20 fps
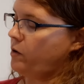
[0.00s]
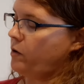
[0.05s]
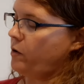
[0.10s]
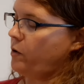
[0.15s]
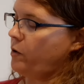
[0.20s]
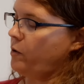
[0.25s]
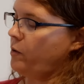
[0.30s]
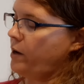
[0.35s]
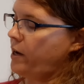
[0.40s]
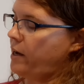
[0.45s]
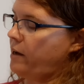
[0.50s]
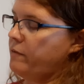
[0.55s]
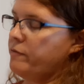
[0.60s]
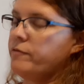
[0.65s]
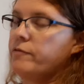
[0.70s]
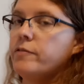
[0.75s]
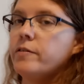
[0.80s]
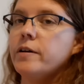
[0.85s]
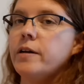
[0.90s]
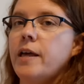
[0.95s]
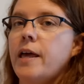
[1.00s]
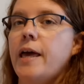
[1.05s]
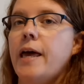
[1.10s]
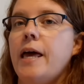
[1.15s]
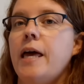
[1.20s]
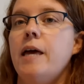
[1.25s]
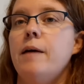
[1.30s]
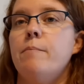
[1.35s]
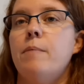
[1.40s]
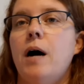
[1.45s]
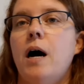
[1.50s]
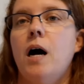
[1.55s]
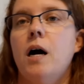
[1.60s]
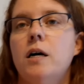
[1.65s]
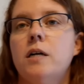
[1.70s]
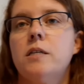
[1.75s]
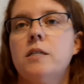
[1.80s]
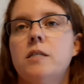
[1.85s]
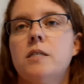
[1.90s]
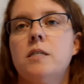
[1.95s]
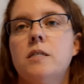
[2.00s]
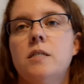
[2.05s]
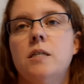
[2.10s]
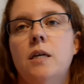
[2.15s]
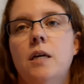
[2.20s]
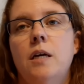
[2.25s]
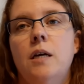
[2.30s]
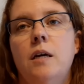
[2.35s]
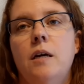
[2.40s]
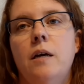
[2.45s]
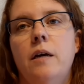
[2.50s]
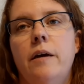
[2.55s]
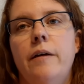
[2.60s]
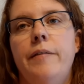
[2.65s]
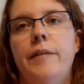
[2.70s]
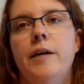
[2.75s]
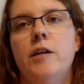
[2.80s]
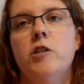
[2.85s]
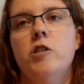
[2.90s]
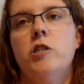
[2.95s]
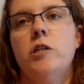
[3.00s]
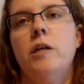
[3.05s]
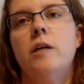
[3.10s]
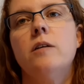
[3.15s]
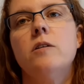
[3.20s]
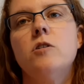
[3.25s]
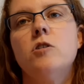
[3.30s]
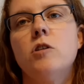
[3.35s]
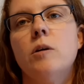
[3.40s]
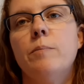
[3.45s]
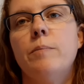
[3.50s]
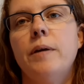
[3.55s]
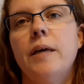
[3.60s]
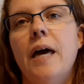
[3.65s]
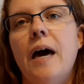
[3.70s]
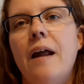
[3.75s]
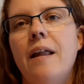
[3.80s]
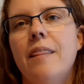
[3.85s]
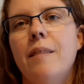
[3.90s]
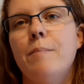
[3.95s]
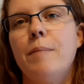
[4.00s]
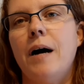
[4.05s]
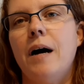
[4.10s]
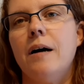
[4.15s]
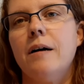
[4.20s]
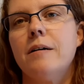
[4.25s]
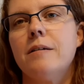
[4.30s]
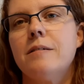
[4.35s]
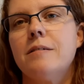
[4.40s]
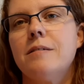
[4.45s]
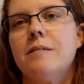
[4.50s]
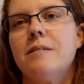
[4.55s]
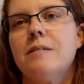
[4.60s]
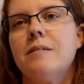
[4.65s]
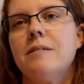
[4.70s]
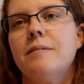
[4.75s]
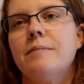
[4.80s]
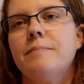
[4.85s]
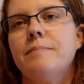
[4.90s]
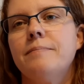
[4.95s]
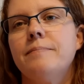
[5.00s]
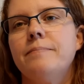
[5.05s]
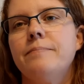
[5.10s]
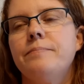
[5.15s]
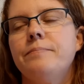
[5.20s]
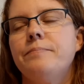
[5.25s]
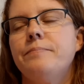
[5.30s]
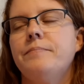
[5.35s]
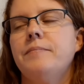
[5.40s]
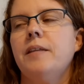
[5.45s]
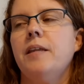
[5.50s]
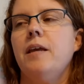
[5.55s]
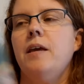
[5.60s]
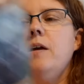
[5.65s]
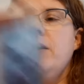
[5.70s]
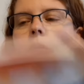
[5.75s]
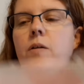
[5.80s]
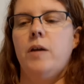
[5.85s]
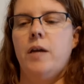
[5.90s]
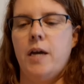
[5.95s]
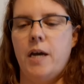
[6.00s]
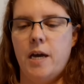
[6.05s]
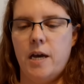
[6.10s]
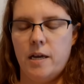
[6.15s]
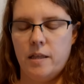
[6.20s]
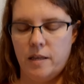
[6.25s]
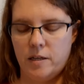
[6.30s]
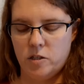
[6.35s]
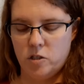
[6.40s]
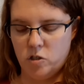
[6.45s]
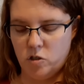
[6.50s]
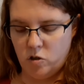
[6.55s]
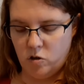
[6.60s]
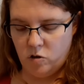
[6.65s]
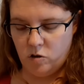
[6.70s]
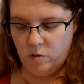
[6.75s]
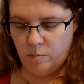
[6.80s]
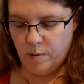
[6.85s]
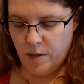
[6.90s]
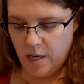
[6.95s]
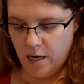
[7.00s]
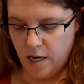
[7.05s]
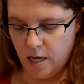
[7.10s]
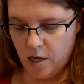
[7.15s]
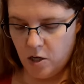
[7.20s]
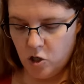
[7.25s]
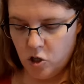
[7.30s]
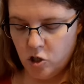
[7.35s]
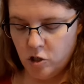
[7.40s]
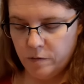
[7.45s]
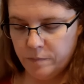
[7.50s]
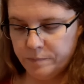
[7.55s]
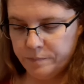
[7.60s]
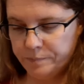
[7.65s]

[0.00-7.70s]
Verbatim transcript: OF a box. And there she is jumping out of the box. Okay, let's turn the page.